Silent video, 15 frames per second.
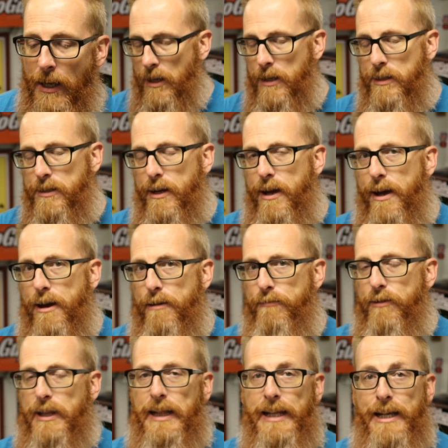it's to have
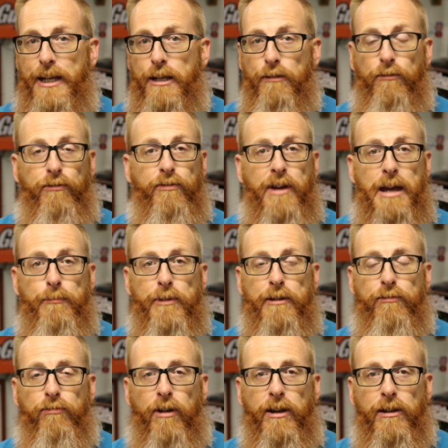clean,
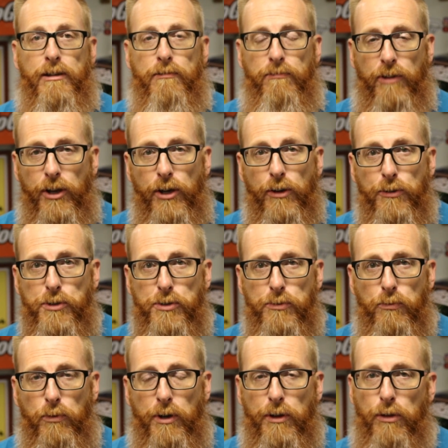family-friendly videos
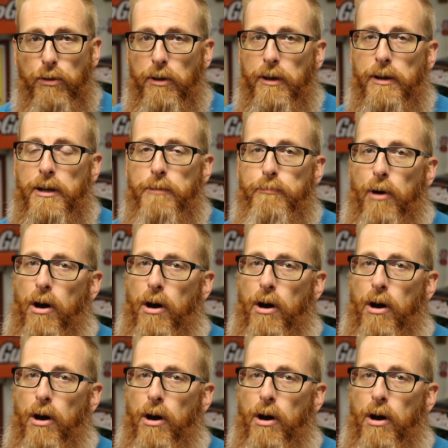with a